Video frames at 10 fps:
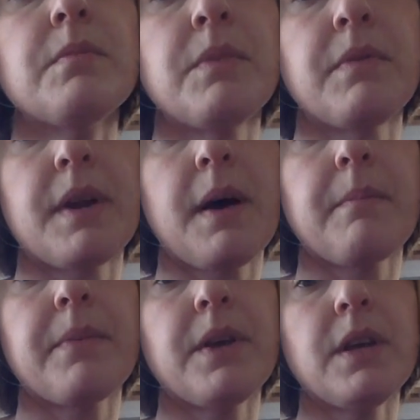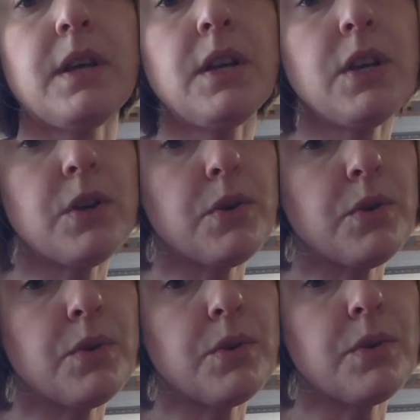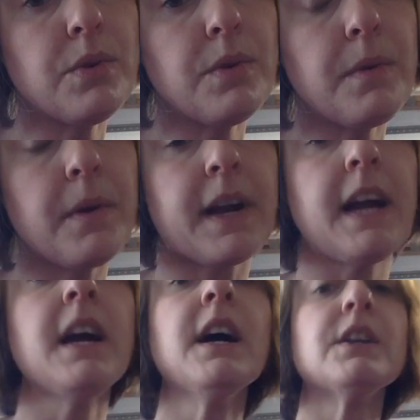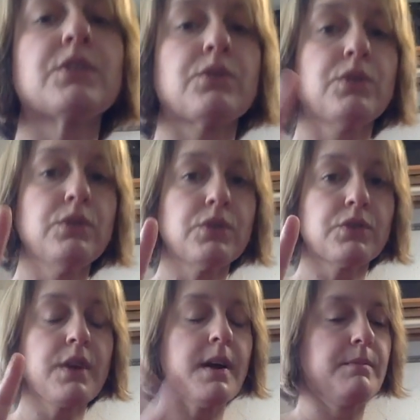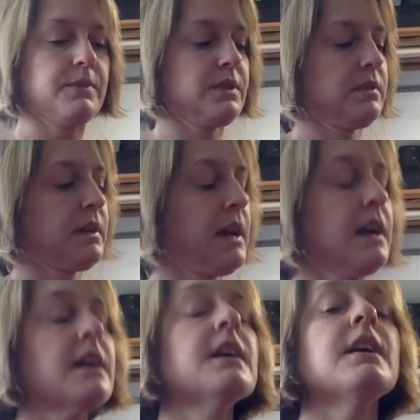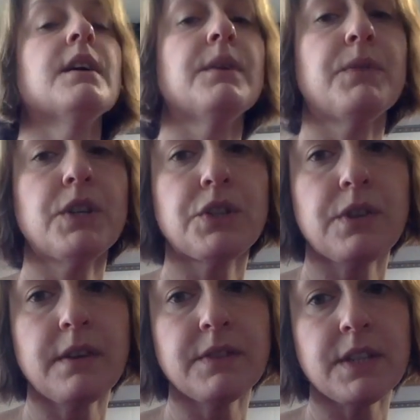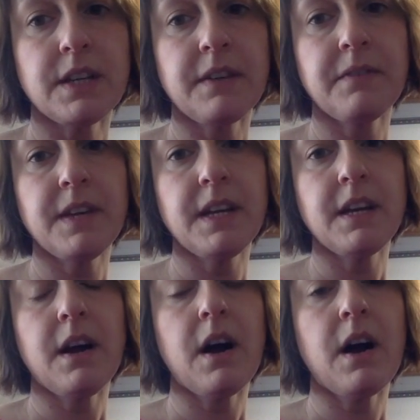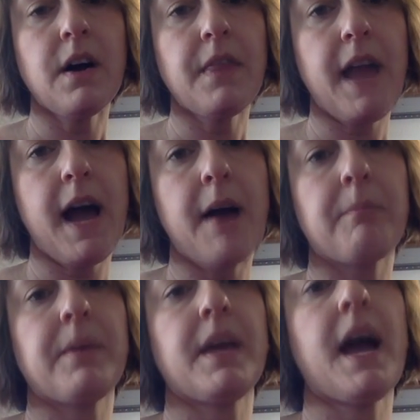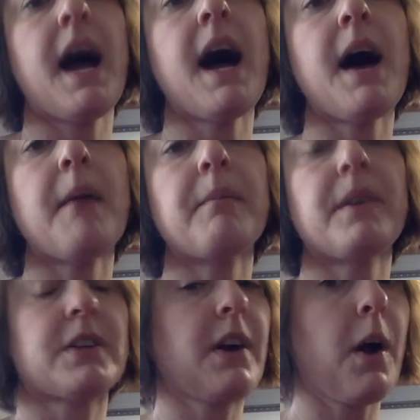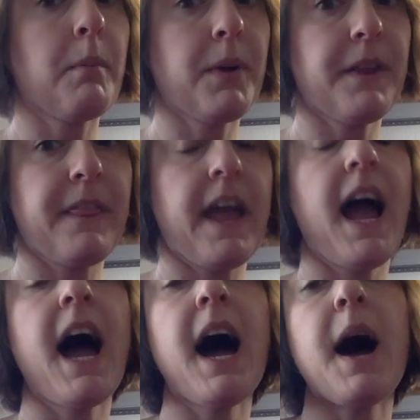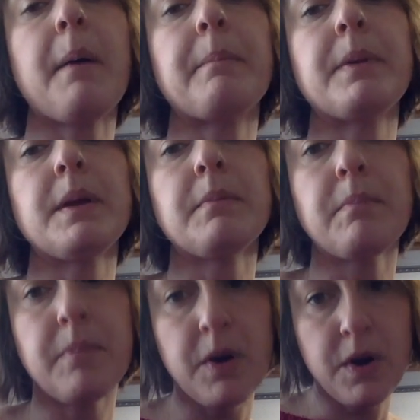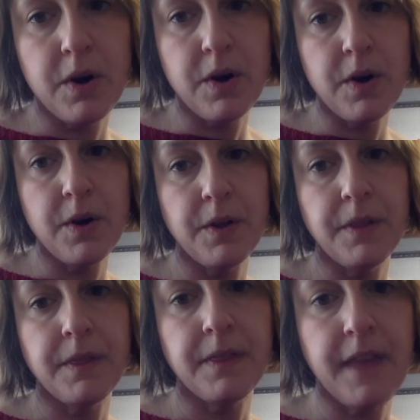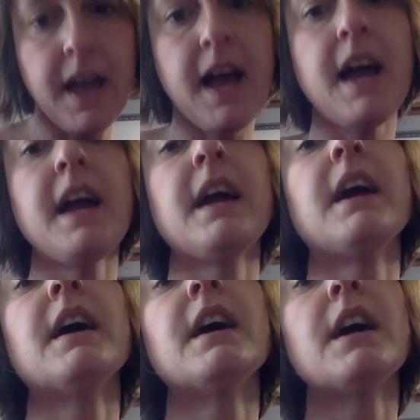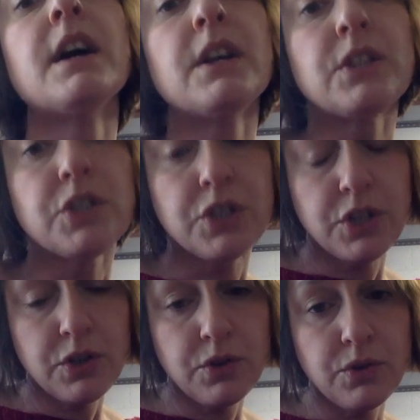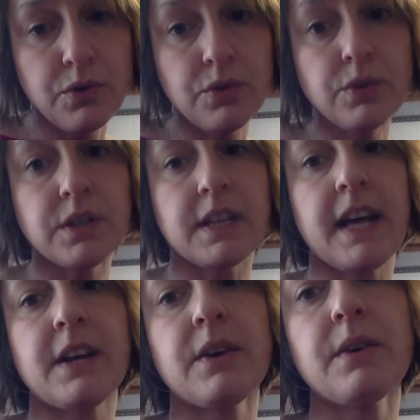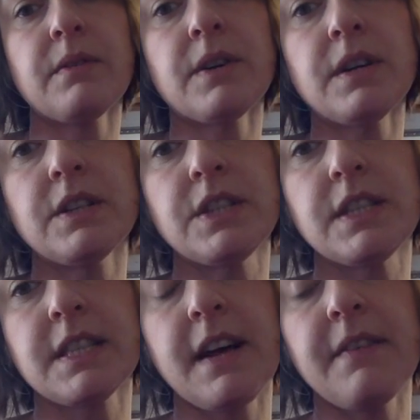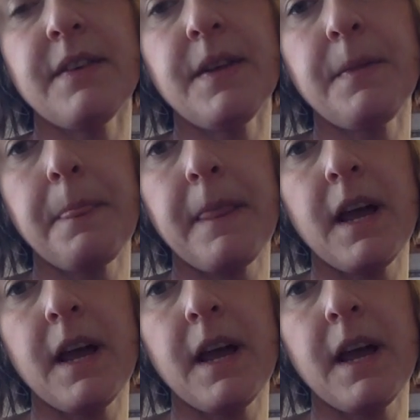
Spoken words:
move it up, U. Okay, so 2 strums, okay? First strum is going to be on the on birthday. Happy birthday to, slide it over, G7,